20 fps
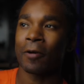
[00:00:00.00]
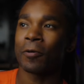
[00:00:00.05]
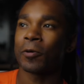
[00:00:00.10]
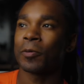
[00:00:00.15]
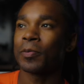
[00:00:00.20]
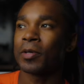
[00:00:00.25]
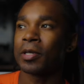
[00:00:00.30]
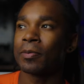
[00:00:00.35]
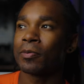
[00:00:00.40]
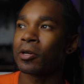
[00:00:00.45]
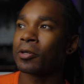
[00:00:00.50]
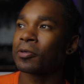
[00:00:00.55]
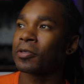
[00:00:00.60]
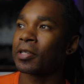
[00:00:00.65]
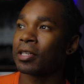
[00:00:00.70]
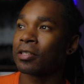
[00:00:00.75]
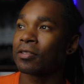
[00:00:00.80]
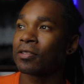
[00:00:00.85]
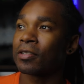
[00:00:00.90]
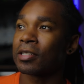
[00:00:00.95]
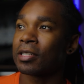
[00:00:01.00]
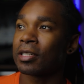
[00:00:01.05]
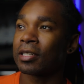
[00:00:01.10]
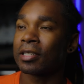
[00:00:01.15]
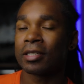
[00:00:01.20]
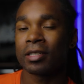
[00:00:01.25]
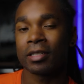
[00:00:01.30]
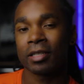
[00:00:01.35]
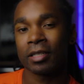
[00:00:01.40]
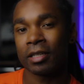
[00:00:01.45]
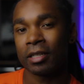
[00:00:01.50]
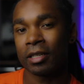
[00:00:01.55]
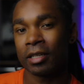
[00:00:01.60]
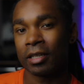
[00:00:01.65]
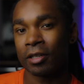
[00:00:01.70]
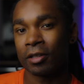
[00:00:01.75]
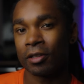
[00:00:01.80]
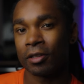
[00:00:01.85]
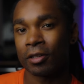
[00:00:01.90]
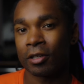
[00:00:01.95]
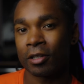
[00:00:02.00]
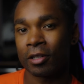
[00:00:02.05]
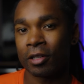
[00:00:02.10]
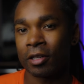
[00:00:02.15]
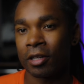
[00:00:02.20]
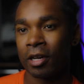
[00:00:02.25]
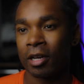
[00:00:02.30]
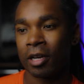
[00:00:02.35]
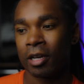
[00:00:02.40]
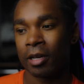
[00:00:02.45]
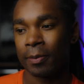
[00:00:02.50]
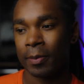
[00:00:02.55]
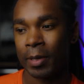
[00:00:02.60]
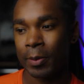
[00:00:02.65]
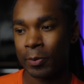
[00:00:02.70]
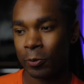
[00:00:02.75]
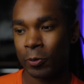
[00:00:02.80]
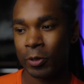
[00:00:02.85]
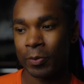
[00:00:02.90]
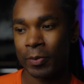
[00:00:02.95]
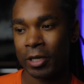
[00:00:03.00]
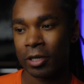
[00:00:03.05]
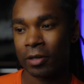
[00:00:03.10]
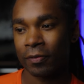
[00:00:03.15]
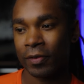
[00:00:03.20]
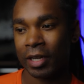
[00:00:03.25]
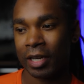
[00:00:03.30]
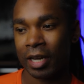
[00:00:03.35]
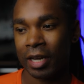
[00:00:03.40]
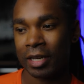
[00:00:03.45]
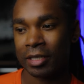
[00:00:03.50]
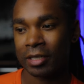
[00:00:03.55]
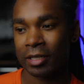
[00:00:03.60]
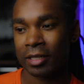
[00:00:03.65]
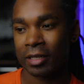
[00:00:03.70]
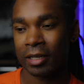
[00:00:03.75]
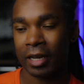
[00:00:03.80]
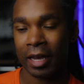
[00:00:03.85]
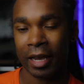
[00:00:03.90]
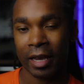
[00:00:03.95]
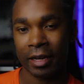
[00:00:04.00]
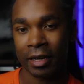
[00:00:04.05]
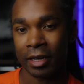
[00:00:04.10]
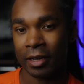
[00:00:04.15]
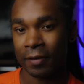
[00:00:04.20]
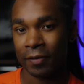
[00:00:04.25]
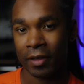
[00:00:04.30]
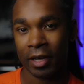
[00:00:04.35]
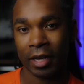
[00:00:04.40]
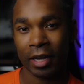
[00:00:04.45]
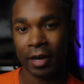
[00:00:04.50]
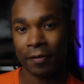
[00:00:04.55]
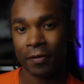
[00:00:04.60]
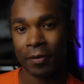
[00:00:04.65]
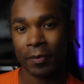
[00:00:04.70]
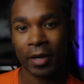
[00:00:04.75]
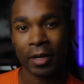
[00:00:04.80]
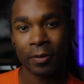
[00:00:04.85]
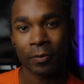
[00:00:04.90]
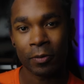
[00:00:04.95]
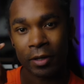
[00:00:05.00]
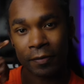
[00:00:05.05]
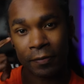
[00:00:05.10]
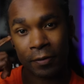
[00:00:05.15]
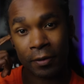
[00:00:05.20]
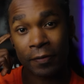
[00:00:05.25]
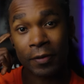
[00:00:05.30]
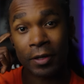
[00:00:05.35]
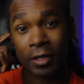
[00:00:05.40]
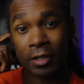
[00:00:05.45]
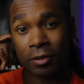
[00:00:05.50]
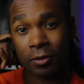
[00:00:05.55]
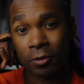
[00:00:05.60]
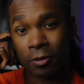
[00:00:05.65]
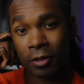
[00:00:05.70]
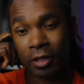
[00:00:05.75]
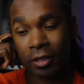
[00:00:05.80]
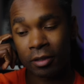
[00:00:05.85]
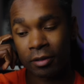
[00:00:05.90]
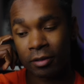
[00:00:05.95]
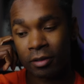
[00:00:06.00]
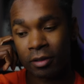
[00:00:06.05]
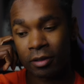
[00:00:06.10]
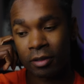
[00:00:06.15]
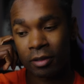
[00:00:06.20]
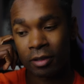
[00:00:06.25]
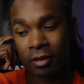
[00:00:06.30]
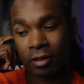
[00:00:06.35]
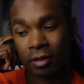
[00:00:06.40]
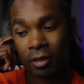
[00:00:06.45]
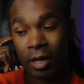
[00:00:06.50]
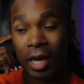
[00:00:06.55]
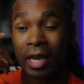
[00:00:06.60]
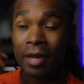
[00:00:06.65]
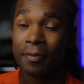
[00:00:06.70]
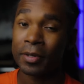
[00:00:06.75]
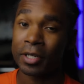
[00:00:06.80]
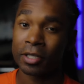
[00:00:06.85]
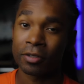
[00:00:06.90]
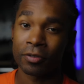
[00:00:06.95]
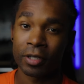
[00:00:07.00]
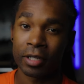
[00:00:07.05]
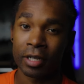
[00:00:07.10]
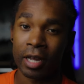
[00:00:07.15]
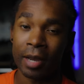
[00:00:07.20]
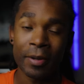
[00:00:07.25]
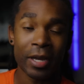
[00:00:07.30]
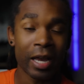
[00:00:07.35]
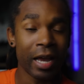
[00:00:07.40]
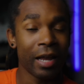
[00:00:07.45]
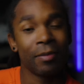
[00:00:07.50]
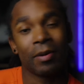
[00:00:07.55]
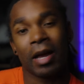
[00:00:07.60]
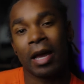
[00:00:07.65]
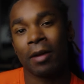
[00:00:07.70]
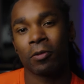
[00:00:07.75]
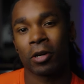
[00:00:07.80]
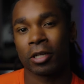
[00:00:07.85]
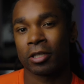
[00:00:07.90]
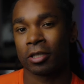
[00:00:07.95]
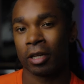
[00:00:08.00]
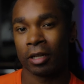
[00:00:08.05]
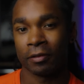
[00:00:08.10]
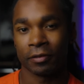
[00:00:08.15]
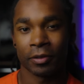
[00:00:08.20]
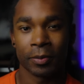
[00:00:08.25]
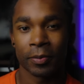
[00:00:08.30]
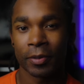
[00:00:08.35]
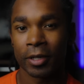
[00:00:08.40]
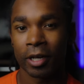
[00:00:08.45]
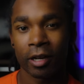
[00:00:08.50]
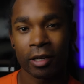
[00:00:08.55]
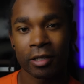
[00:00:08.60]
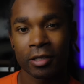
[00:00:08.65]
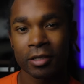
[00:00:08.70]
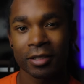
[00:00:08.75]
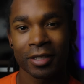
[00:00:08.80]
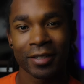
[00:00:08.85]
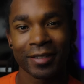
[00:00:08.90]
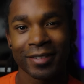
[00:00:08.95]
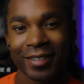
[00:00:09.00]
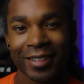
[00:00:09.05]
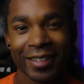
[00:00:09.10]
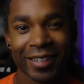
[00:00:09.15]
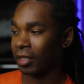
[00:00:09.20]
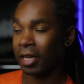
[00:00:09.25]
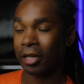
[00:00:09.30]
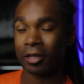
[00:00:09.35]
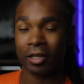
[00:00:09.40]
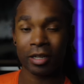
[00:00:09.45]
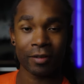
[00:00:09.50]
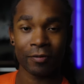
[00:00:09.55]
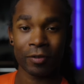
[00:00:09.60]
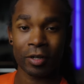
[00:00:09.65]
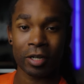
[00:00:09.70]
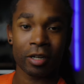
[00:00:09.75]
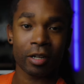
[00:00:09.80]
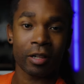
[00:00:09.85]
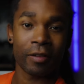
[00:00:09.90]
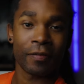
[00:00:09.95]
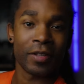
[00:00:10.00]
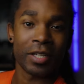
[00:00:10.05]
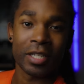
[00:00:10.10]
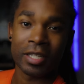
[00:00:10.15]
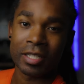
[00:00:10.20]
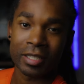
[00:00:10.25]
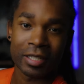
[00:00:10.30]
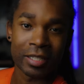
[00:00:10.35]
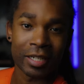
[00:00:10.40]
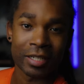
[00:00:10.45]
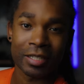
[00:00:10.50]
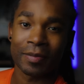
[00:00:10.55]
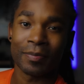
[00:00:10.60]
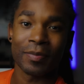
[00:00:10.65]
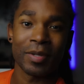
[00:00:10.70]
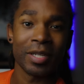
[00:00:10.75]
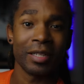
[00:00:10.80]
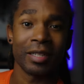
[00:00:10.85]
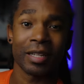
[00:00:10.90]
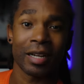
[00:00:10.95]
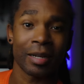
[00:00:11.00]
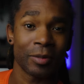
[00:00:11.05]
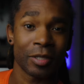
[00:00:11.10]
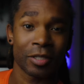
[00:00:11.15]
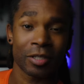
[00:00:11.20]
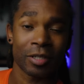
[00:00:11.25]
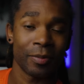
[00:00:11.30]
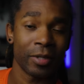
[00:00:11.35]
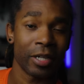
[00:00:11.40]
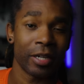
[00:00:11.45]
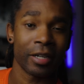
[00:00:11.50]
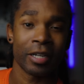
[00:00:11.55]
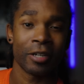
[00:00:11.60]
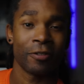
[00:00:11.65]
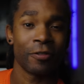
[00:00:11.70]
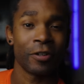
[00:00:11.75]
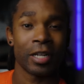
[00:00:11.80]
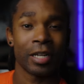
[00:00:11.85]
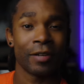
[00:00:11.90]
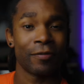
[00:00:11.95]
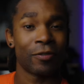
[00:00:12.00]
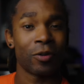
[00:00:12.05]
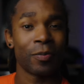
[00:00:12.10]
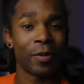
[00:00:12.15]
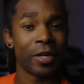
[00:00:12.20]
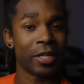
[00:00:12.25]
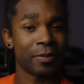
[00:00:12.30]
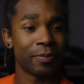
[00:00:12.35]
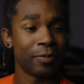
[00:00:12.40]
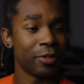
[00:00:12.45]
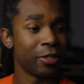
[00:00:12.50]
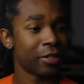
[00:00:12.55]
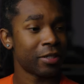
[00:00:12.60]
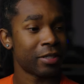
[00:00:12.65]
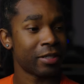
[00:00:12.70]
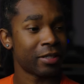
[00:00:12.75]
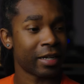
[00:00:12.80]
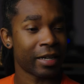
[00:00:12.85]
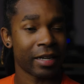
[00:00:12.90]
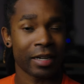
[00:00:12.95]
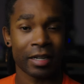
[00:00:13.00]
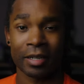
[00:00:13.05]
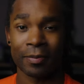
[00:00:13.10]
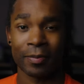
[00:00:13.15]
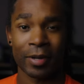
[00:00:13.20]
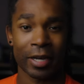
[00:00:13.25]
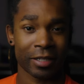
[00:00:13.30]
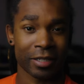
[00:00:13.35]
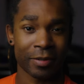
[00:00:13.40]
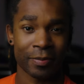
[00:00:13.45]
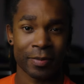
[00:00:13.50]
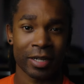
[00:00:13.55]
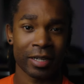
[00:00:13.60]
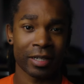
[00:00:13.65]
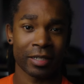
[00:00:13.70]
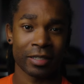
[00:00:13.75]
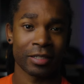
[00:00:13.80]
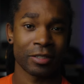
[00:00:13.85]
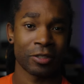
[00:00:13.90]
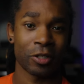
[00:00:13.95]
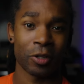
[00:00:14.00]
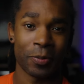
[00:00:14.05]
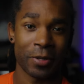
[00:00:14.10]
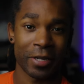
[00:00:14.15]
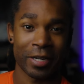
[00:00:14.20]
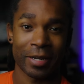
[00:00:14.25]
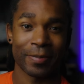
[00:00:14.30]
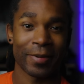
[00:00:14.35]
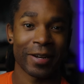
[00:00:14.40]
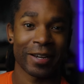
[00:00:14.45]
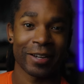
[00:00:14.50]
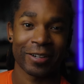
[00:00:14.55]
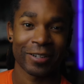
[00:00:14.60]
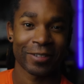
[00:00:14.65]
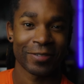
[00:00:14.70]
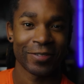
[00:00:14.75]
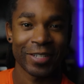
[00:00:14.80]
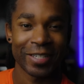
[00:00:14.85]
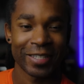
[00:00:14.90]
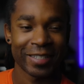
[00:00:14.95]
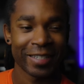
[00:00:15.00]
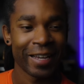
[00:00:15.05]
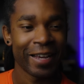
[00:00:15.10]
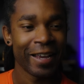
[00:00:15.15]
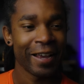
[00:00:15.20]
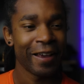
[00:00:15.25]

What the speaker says: I would be most interested to see either People We Meet on Vacation and if they ever made one for Funny Story. And Beach Read. I mean, I'd watch all of them, to be honest. Now that I've read all of these, doesn't mean that I'm just gonna be out here reading romance books. I gotta get back to my dystopian and biographies.